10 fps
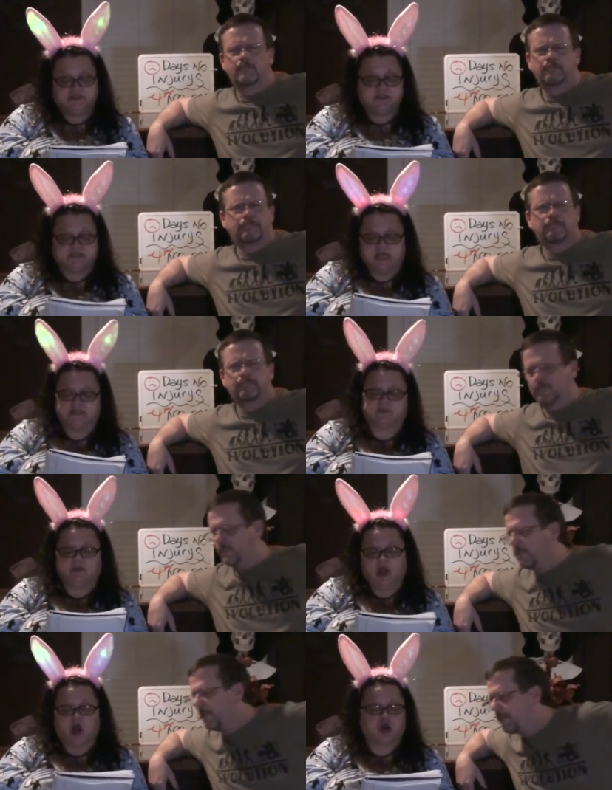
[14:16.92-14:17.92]
Speaker 1: She says
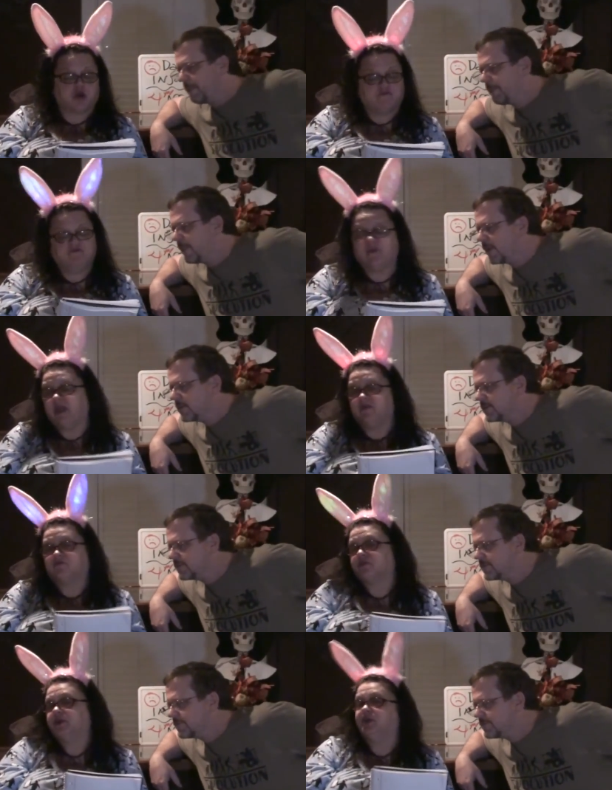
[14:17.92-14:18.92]
we are her
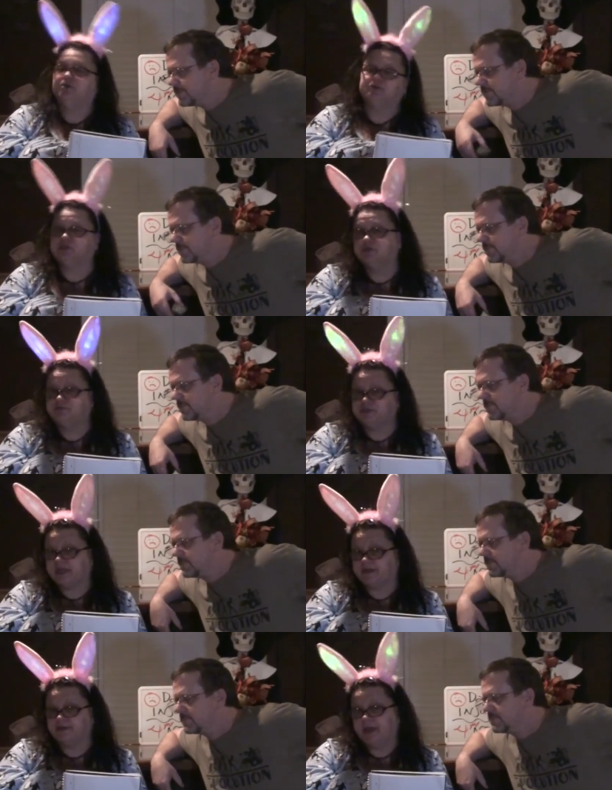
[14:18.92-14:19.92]
favorite YouTube
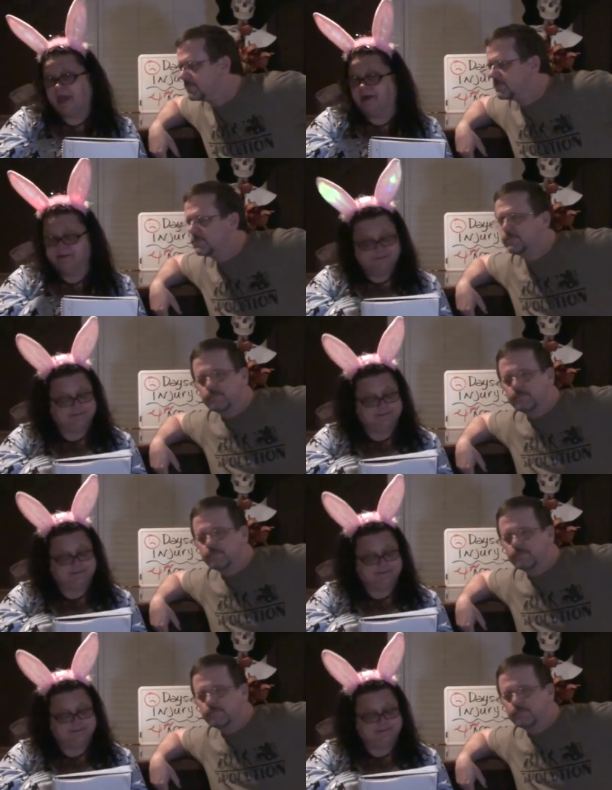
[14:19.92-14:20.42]
channel now.